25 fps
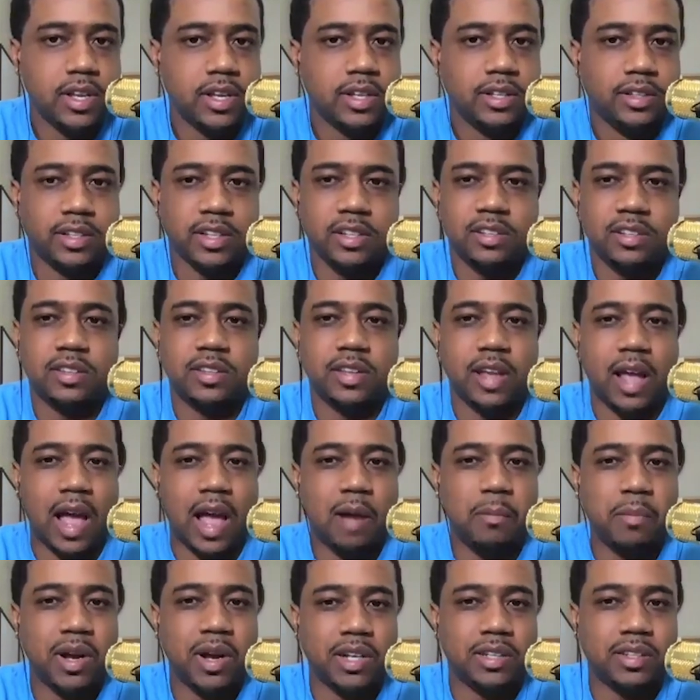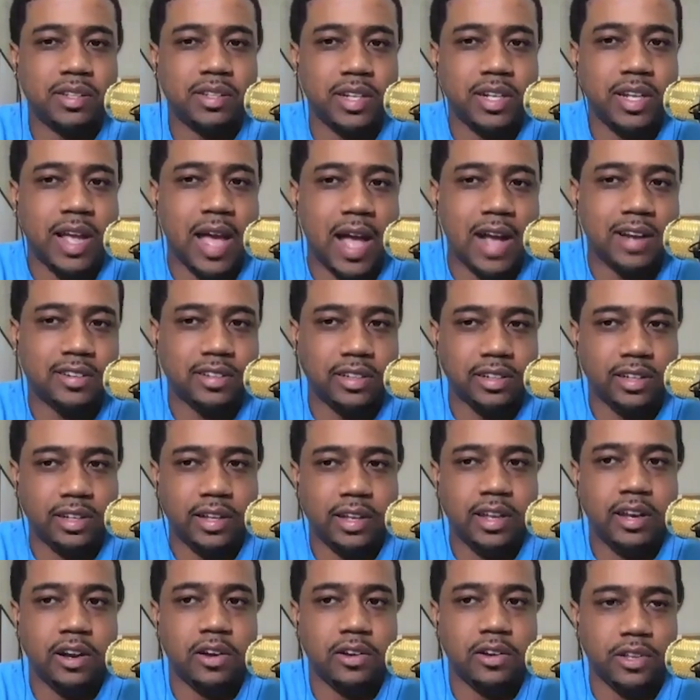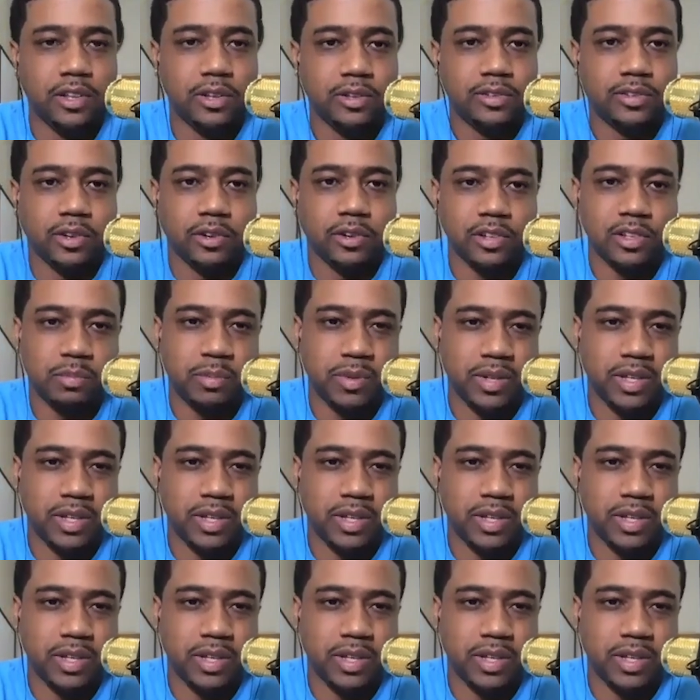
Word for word: Just how much did he actually lean on you, so to speak,